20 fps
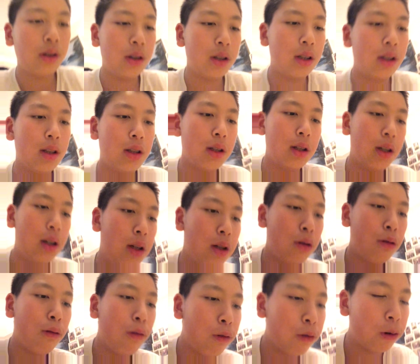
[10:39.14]
just say you
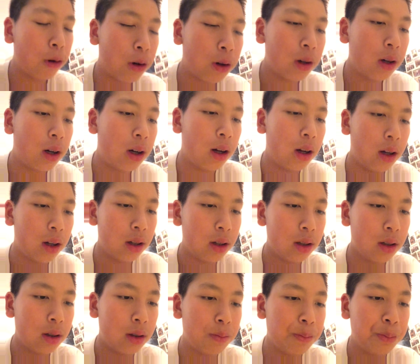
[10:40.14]
forgot
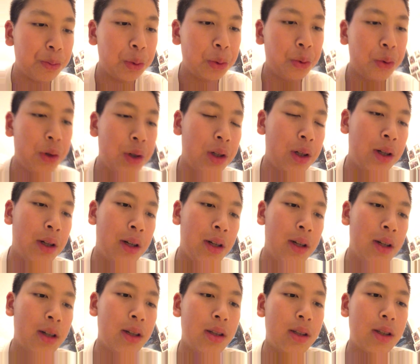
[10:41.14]
where it
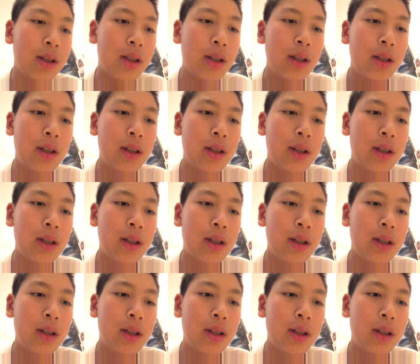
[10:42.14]
is.